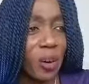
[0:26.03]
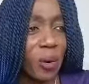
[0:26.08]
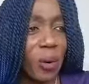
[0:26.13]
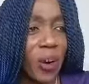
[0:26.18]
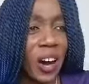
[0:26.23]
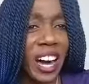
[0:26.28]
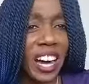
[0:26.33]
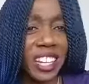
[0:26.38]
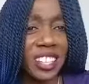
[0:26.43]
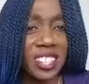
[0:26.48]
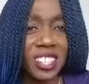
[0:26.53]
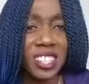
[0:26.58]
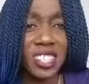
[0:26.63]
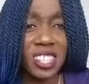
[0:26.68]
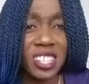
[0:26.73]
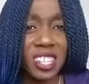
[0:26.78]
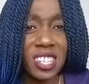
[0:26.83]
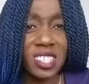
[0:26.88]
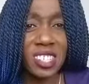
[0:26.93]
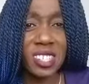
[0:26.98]
Why does
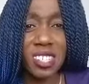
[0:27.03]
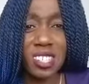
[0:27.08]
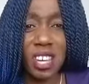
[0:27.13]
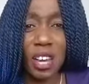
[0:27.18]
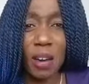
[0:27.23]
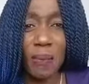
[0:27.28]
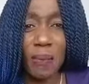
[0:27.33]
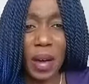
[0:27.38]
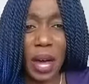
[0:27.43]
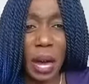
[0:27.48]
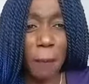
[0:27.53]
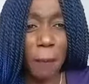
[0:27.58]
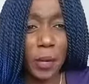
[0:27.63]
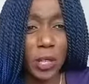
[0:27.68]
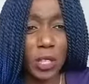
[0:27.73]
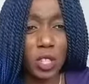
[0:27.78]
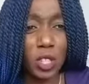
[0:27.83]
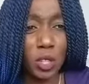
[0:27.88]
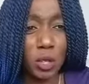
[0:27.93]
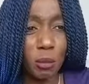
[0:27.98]
this stuff
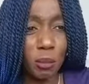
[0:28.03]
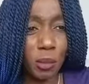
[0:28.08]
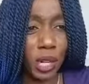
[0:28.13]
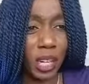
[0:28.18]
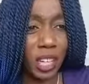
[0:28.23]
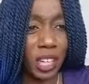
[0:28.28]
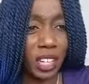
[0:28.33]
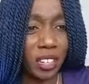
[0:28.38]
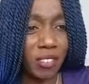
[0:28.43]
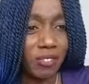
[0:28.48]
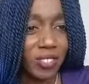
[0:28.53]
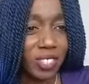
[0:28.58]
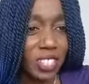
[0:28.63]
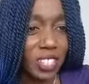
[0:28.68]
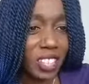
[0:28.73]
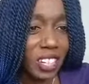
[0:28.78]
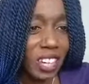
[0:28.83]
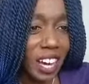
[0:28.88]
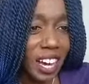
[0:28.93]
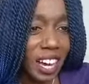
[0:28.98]
happen to me?
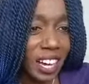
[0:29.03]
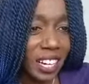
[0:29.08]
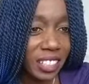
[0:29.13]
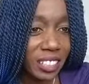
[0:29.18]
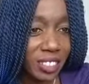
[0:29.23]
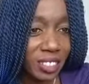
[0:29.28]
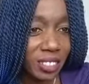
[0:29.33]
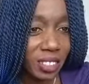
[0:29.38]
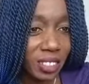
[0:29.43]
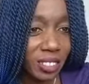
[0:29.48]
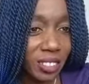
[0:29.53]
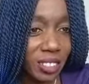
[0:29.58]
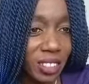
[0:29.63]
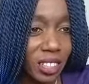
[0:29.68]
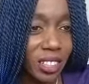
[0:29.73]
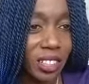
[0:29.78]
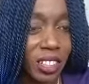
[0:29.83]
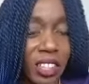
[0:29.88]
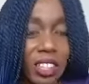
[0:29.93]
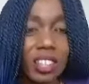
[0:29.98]
And
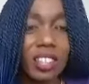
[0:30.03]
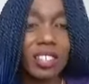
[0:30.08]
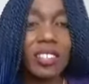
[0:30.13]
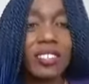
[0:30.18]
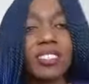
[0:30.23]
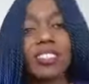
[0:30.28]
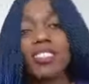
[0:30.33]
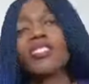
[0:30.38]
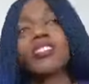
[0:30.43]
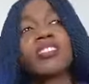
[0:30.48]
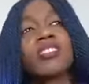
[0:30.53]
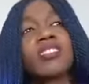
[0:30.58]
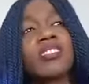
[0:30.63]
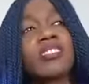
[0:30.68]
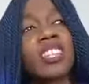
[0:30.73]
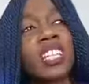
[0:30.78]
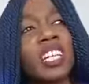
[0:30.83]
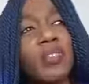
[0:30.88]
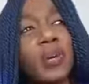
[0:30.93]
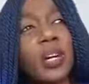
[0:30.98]
okay,
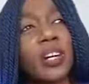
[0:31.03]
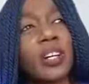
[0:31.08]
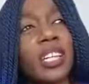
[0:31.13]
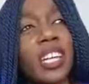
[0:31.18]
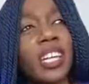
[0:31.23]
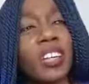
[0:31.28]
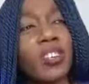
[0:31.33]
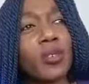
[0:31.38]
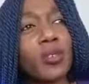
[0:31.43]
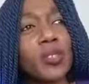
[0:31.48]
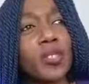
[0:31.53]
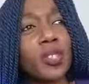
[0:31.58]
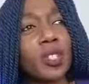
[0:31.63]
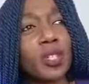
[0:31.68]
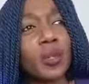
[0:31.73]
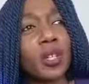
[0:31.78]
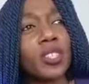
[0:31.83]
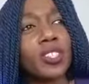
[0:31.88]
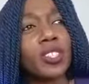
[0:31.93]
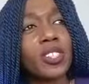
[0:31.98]
yeah, we all get those
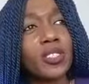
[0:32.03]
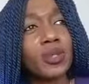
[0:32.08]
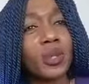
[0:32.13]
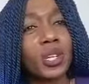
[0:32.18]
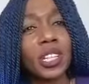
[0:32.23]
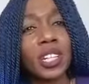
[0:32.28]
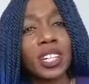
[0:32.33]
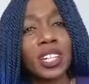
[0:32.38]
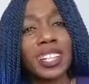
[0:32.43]
situations, really.